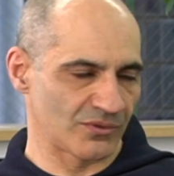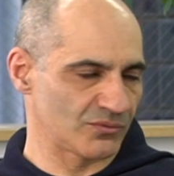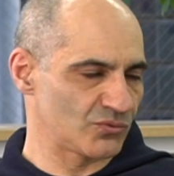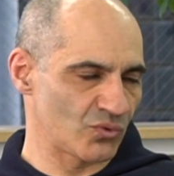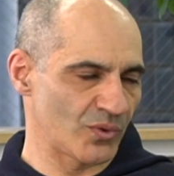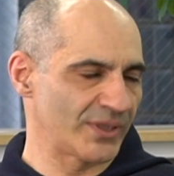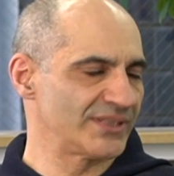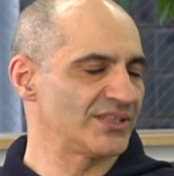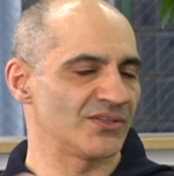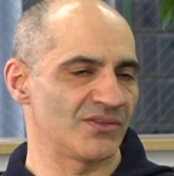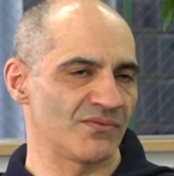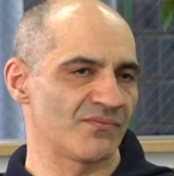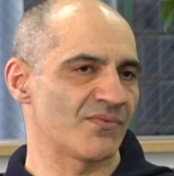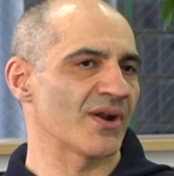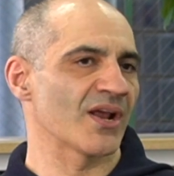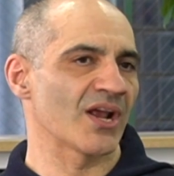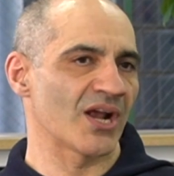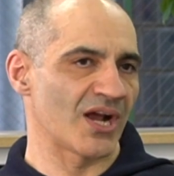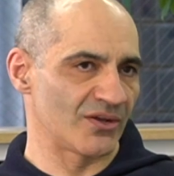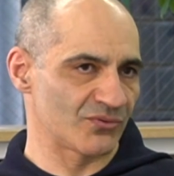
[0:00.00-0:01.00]
20
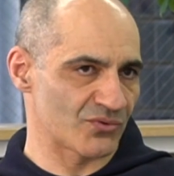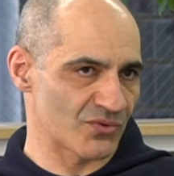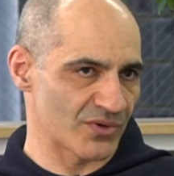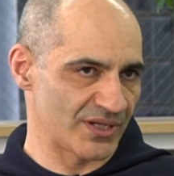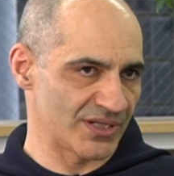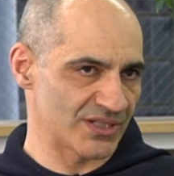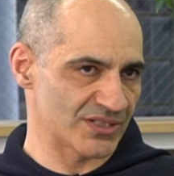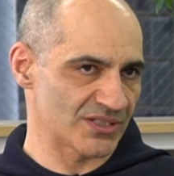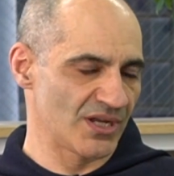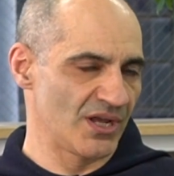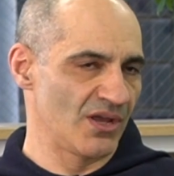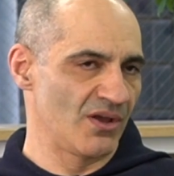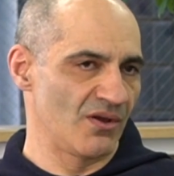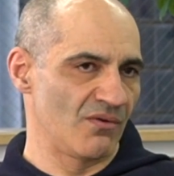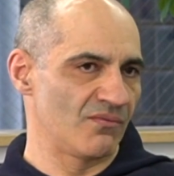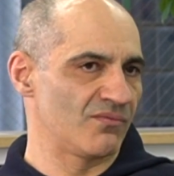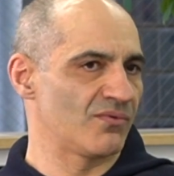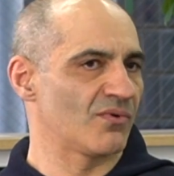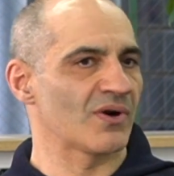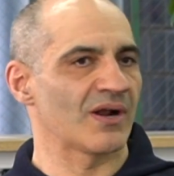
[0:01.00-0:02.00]
different countries
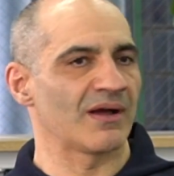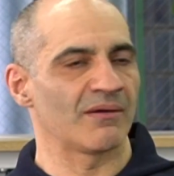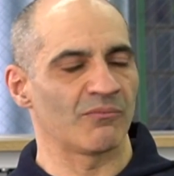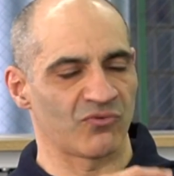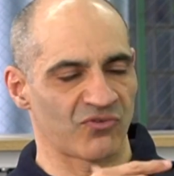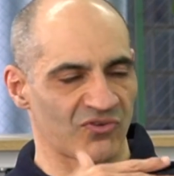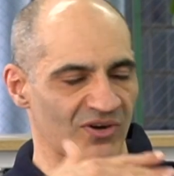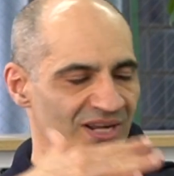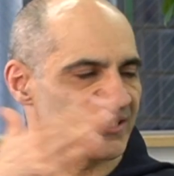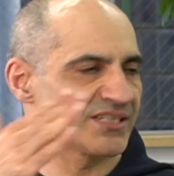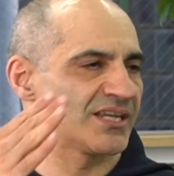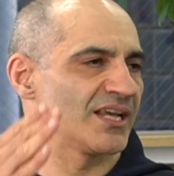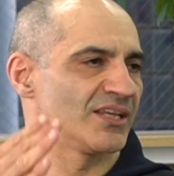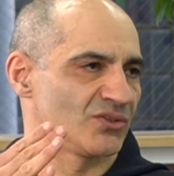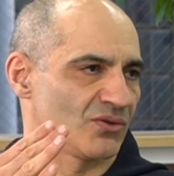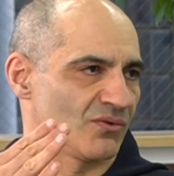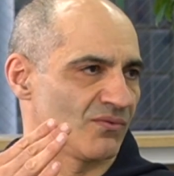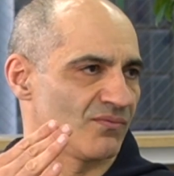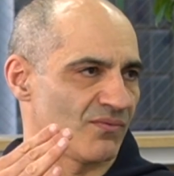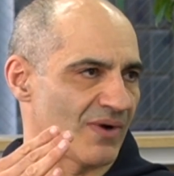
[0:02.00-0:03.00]
for a
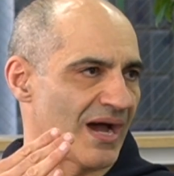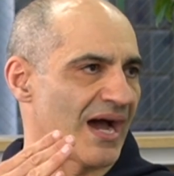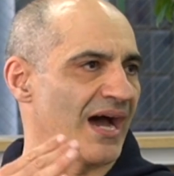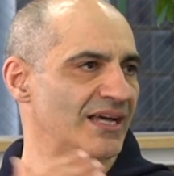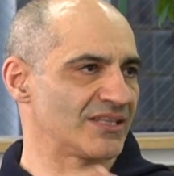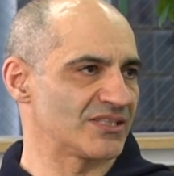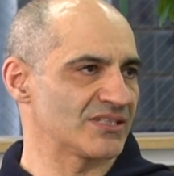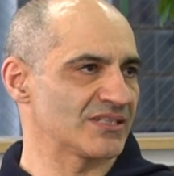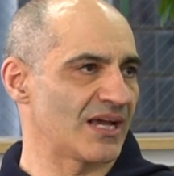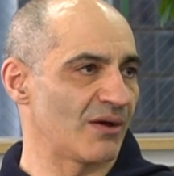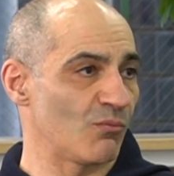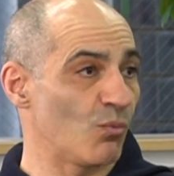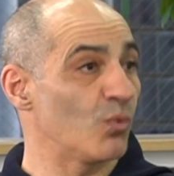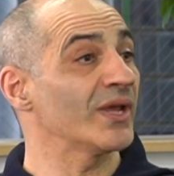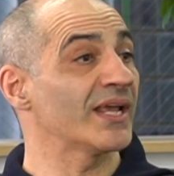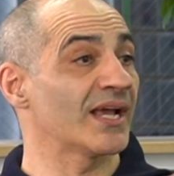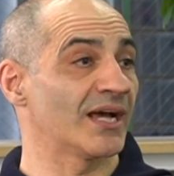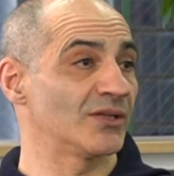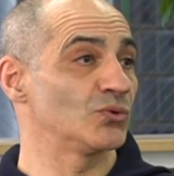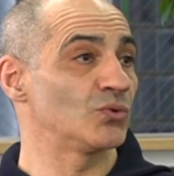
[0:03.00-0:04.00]
set of ads. And
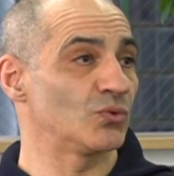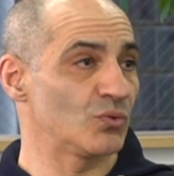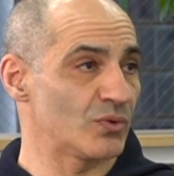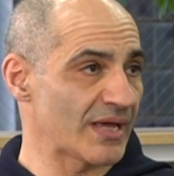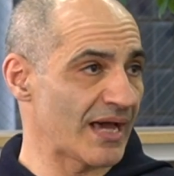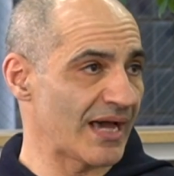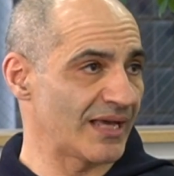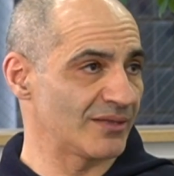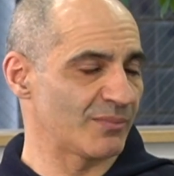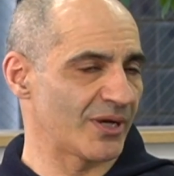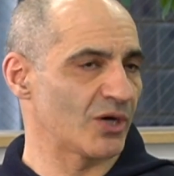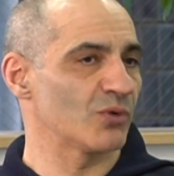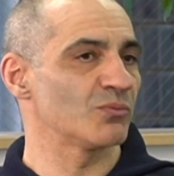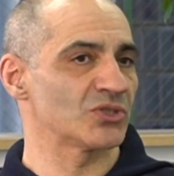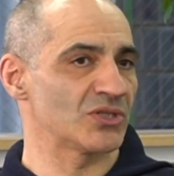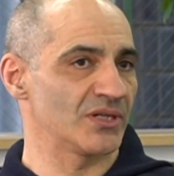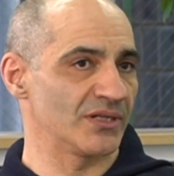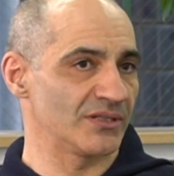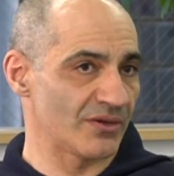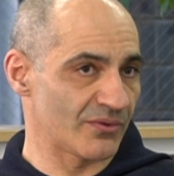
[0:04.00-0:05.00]
we can do that, but
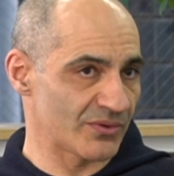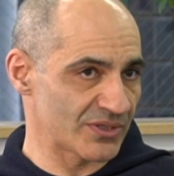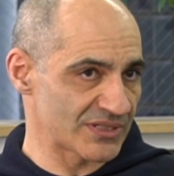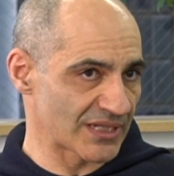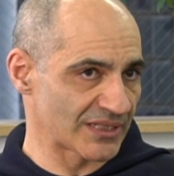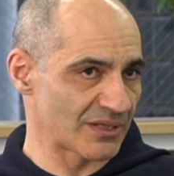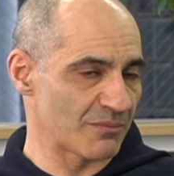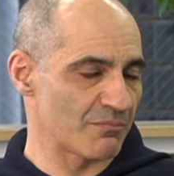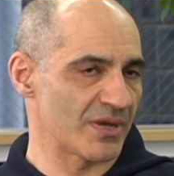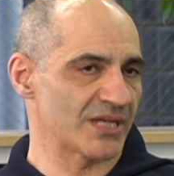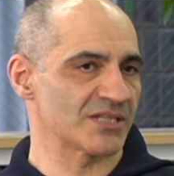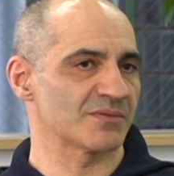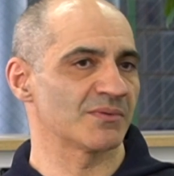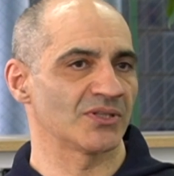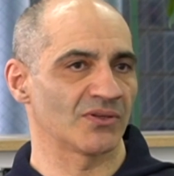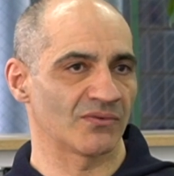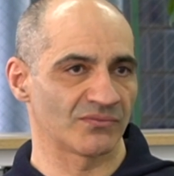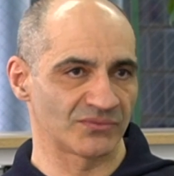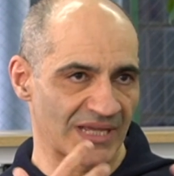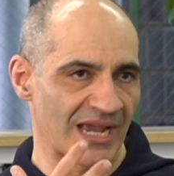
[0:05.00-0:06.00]
obviously there is an
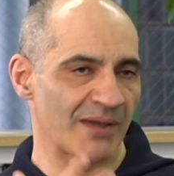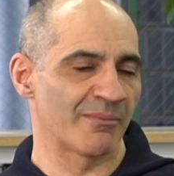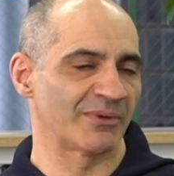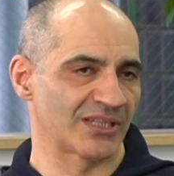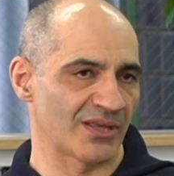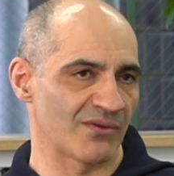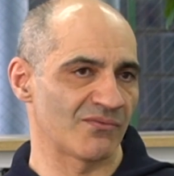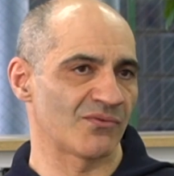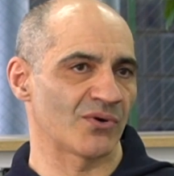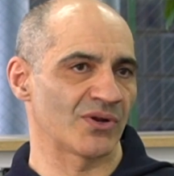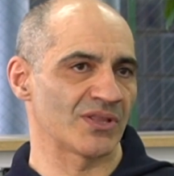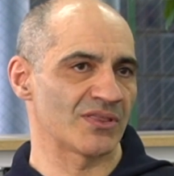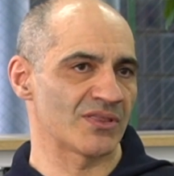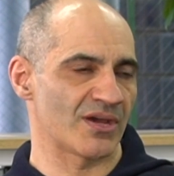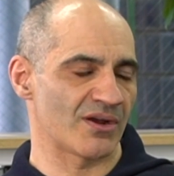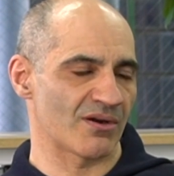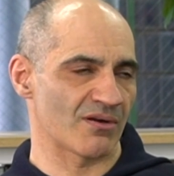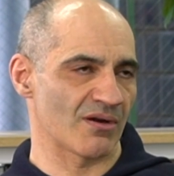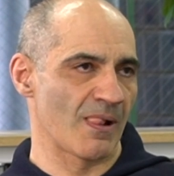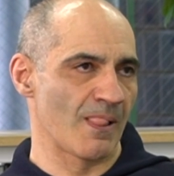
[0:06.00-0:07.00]
investment of time and effort in
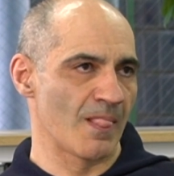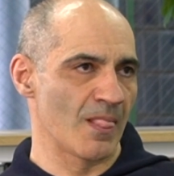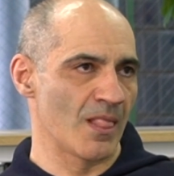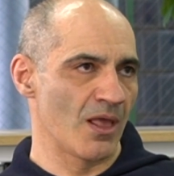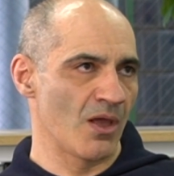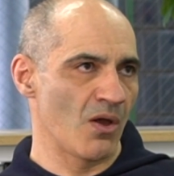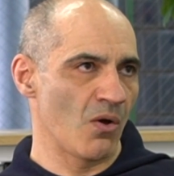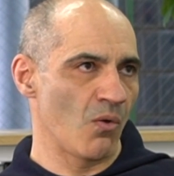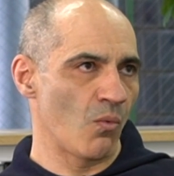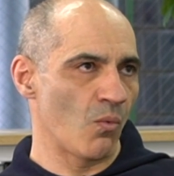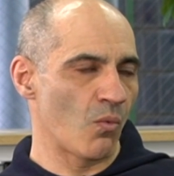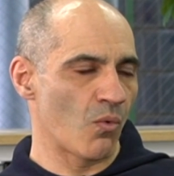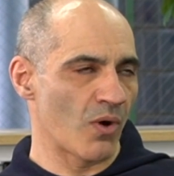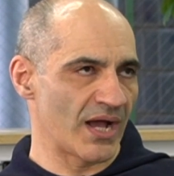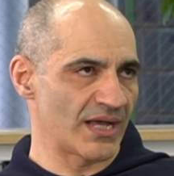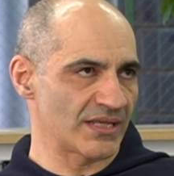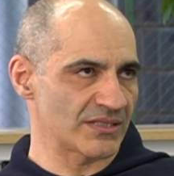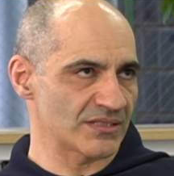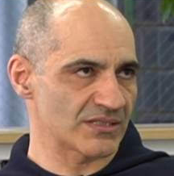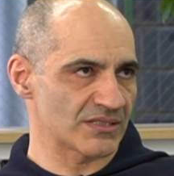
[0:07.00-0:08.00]
there.
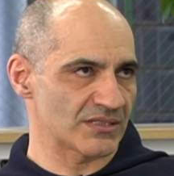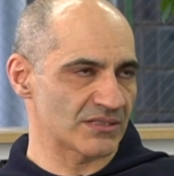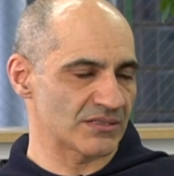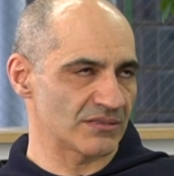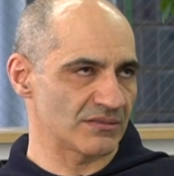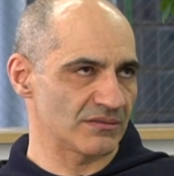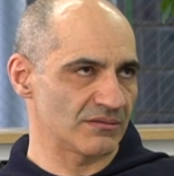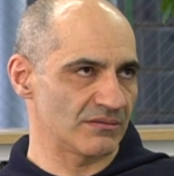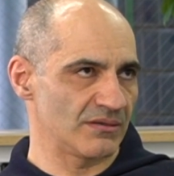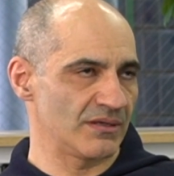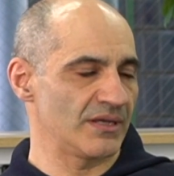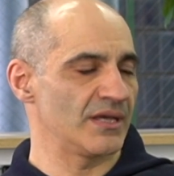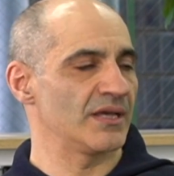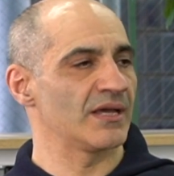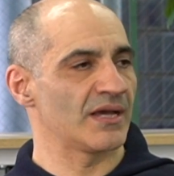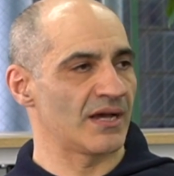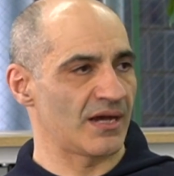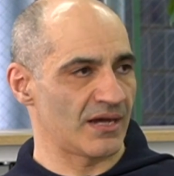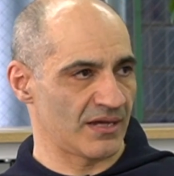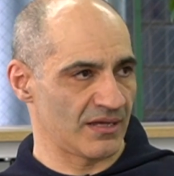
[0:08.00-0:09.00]
Once
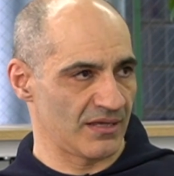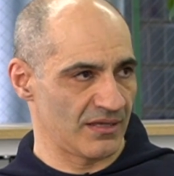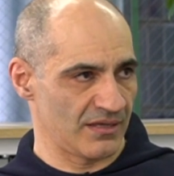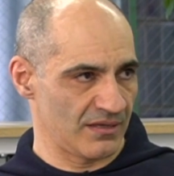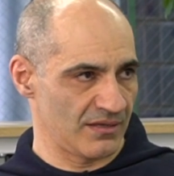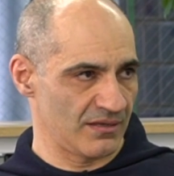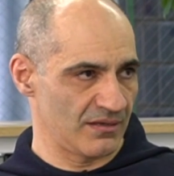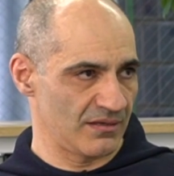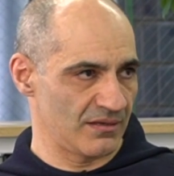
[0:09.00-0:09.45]
AI